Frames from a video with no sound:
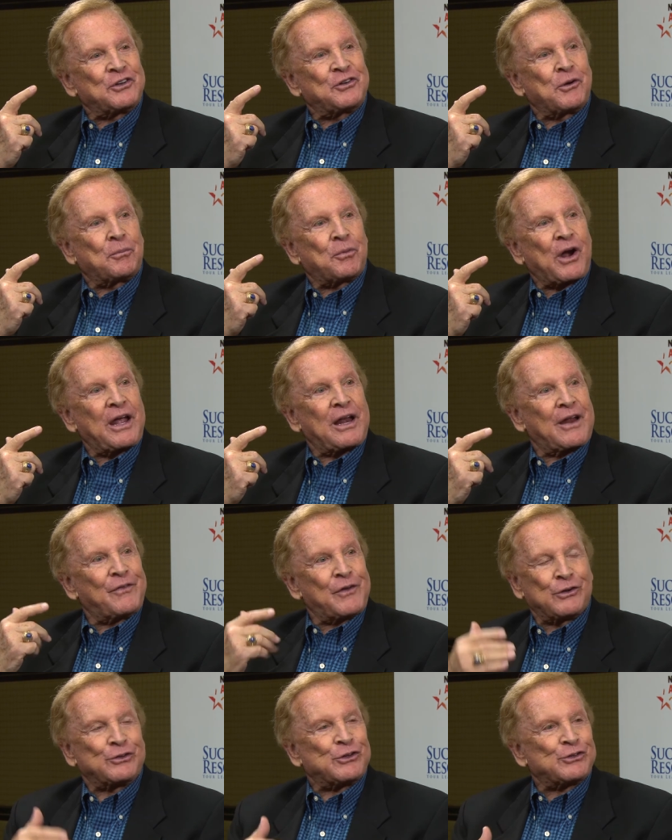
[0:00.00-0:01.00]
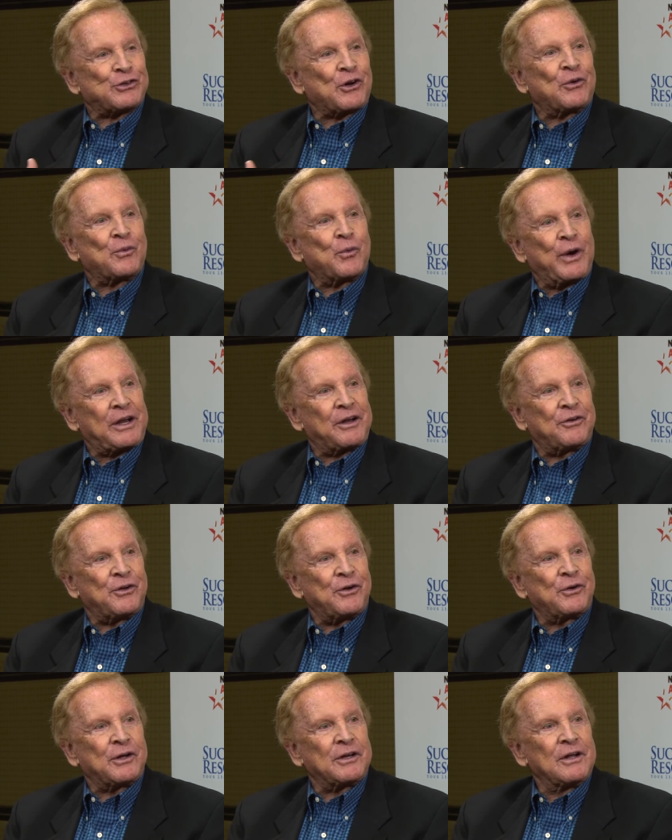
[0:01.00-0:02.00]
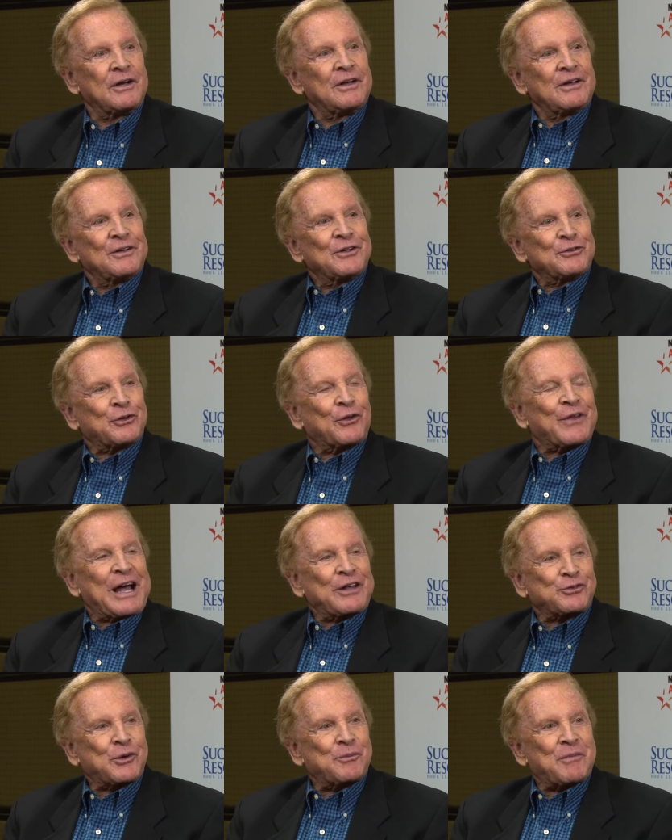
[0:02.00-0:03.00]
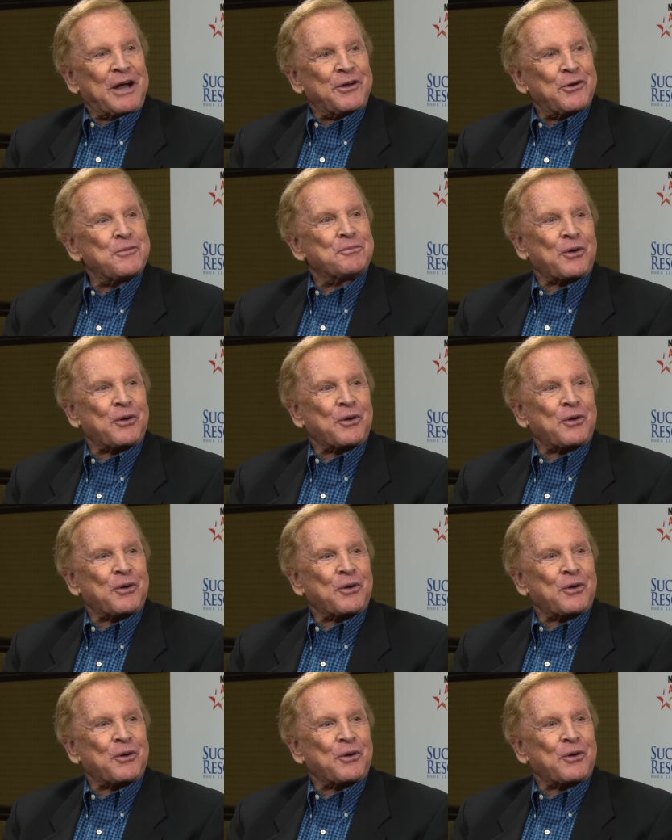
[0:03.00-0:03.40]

in your brain, and there's a certain way to do it. So that's what my new